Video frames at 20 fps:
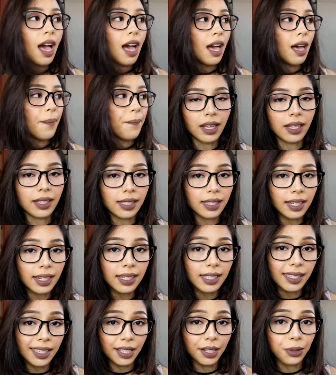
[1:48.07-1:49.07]
Um, it's
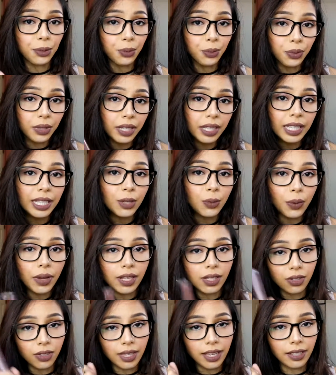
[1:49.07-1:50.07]
going to stick really
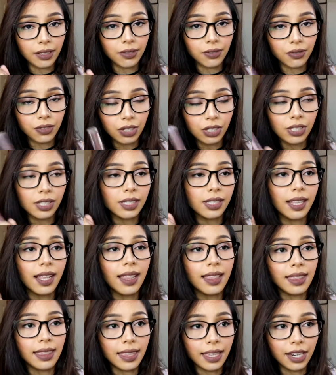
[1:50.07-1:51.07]
well to that first
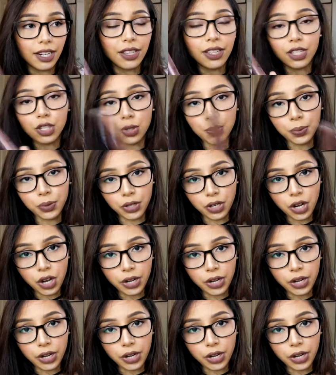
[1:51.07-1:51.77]
layer that you put